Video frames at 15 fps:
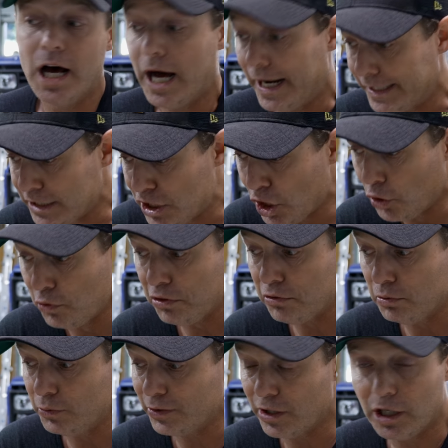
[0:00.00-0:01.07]
I go
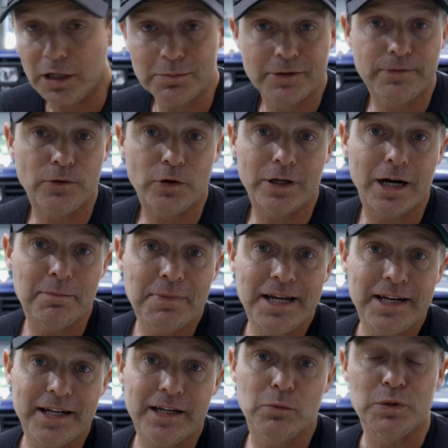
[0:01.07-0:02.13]
through it all before our
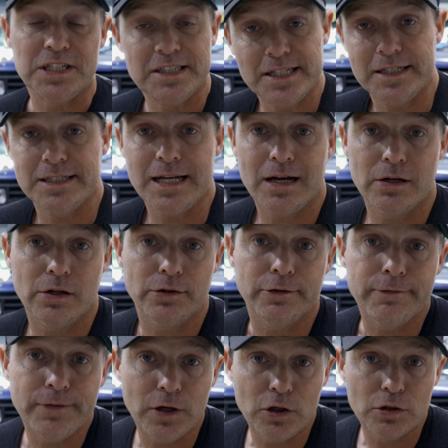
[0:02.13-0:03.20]
meeting. We sit down on the
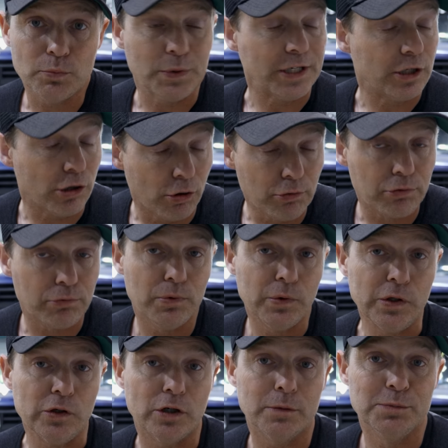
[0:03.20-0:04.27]
phone, we go through
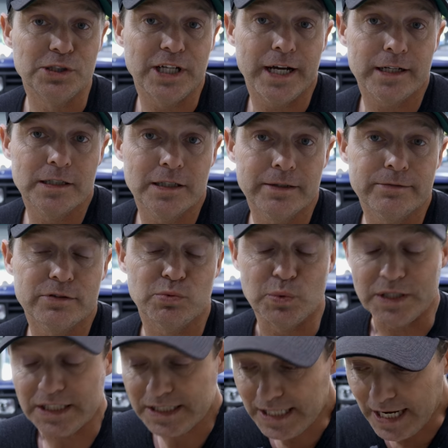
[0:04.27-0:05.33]
your objectives, we
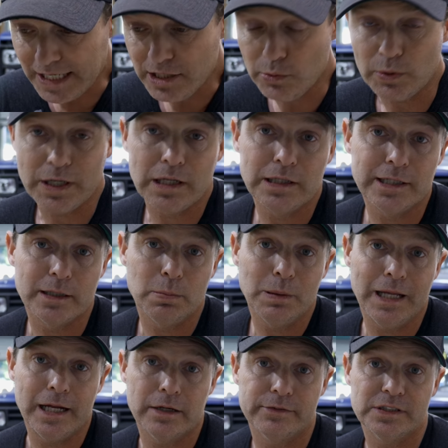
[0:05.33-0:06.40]
get you a clear
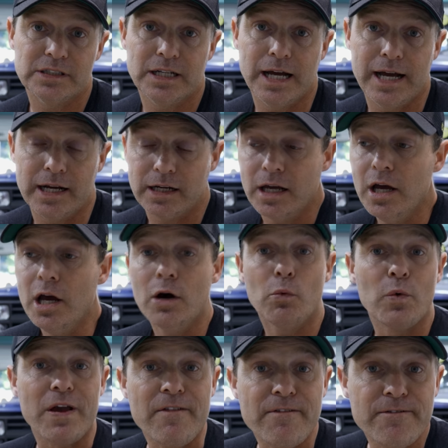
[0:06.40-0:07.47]
plan of attack,
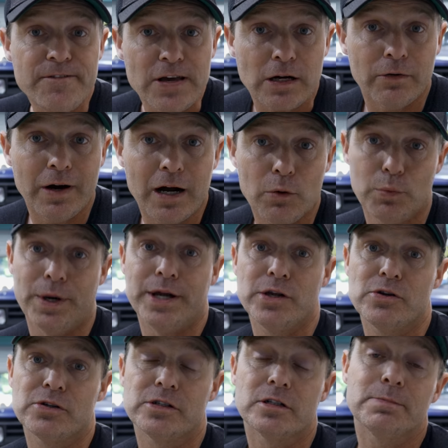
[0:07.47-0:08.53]
we figure out where
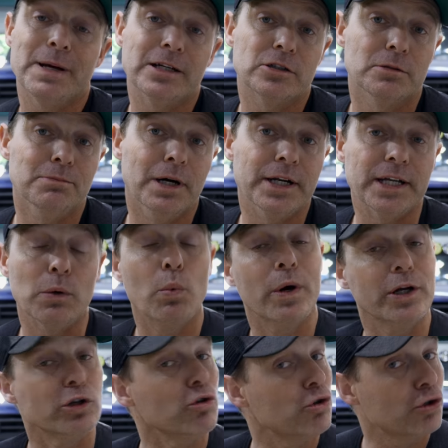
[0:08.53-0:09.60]
you should spend your money, where
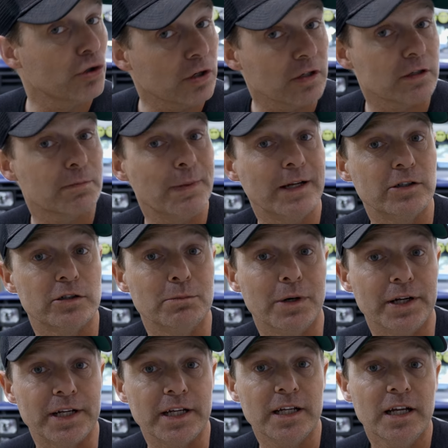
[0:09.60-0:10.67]
you shouldn't spend your
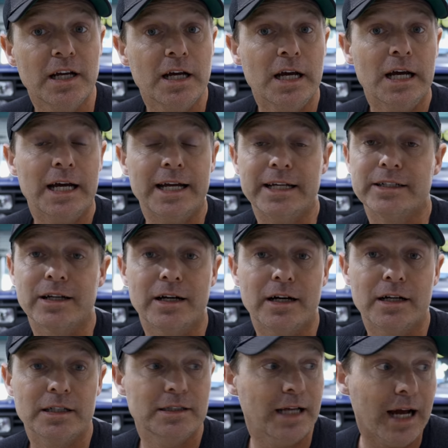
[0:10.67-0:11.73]
money. And
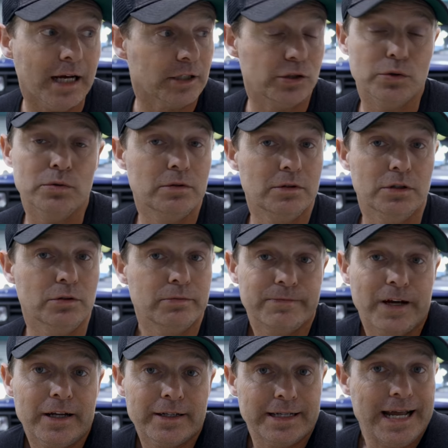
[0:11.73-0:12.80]
uh, yeah, you, you've
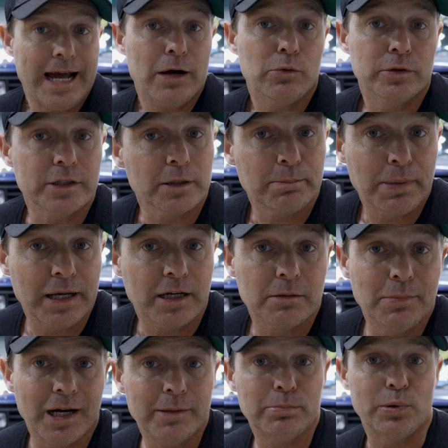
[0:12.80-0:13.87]
got an hour to pick
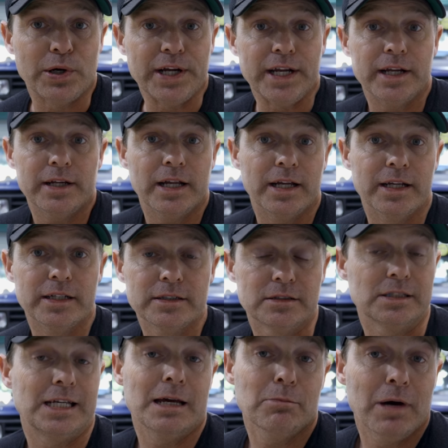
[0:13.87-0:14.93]
my brain and
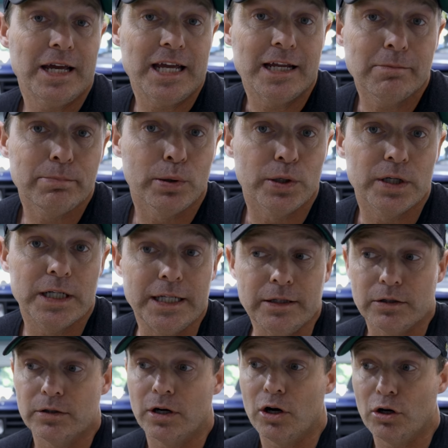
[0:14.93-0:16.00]
to get my input
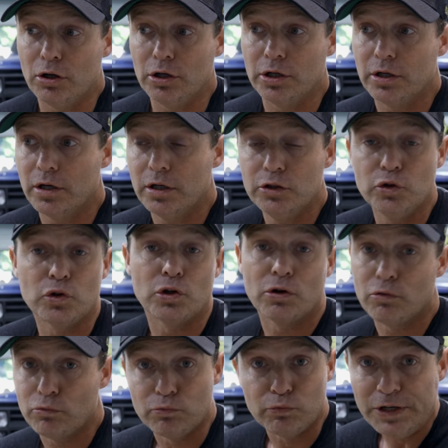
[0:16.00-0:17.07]
either on your
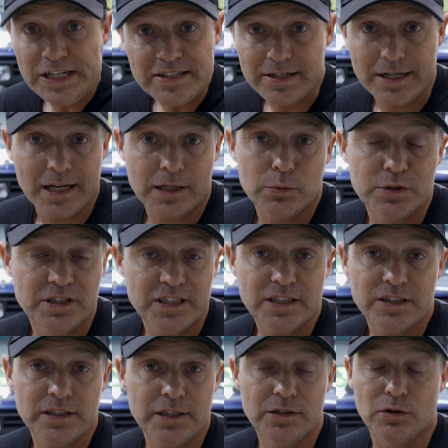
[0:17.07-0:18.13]
recent
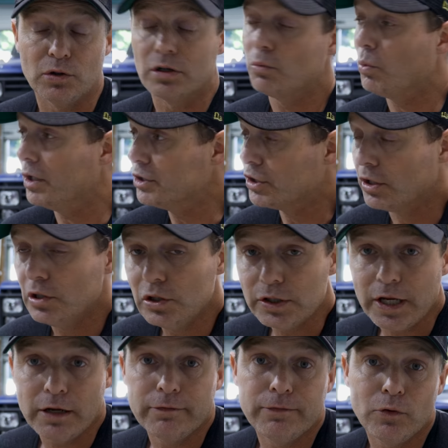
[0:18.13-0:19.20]
acquisition or what you're
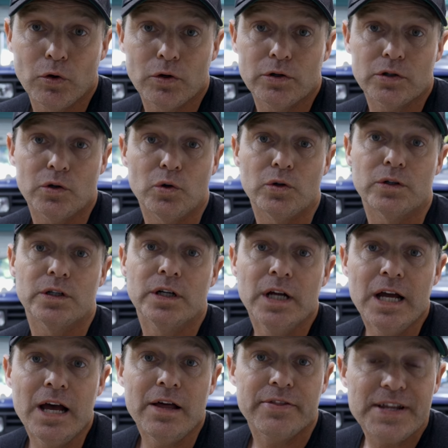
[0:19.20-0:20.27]
looking for or
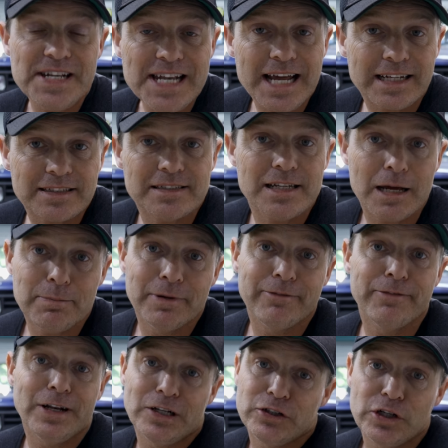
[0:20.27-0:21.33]
the next step in
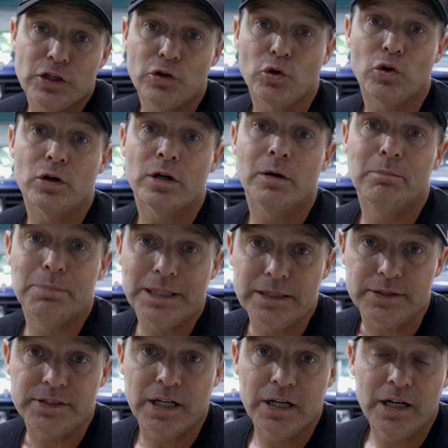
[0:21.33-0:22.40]
finishing your
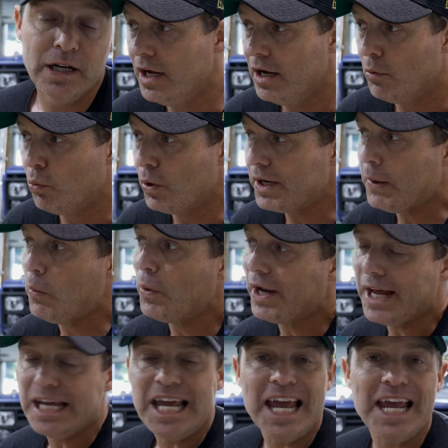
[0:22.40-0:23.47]
build. What, what
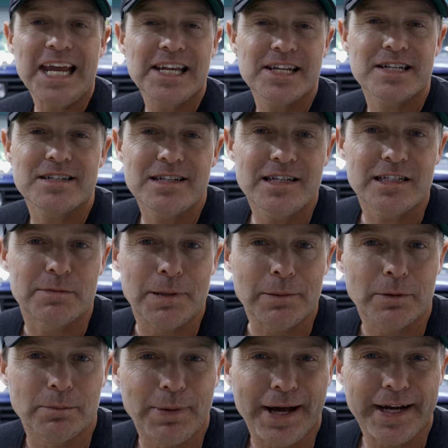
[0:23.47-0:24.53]
I hate to see is
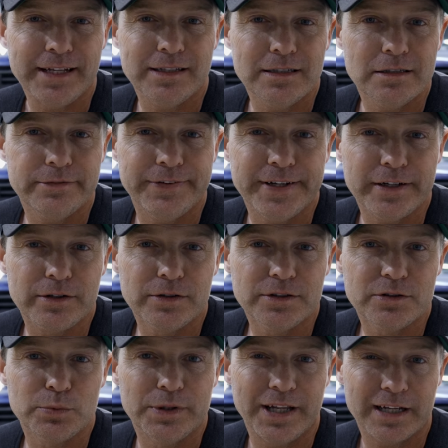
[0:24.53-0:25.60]
people buying these
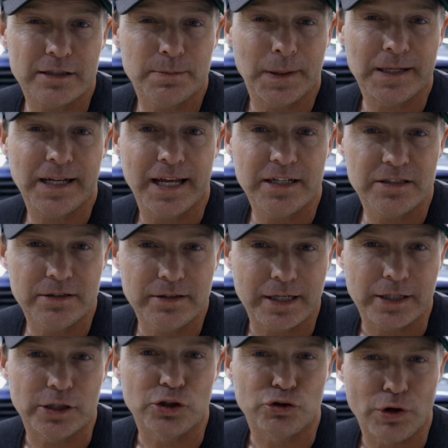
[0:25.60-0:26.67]
vehicles with the expectation they're
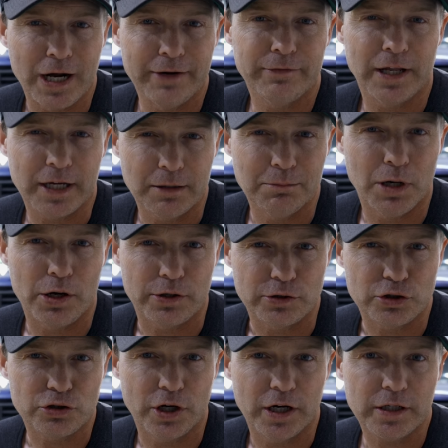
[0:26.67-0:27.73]
gonna drive like a modern
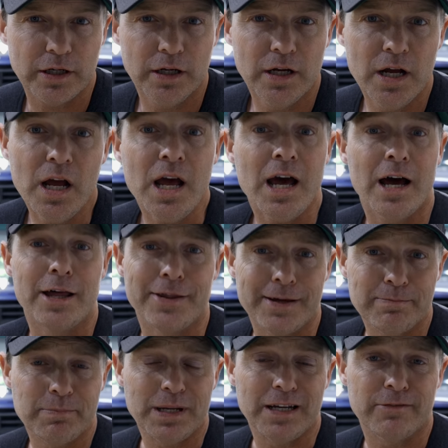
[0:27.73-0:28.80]
truck and
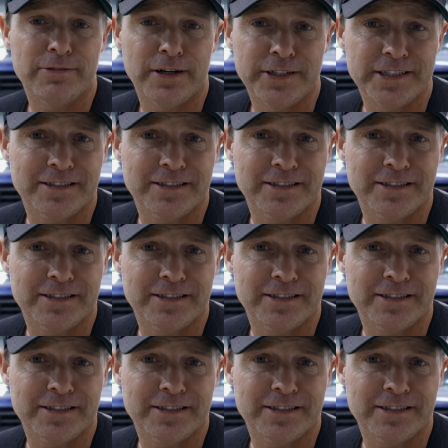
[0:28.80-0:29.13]
then being very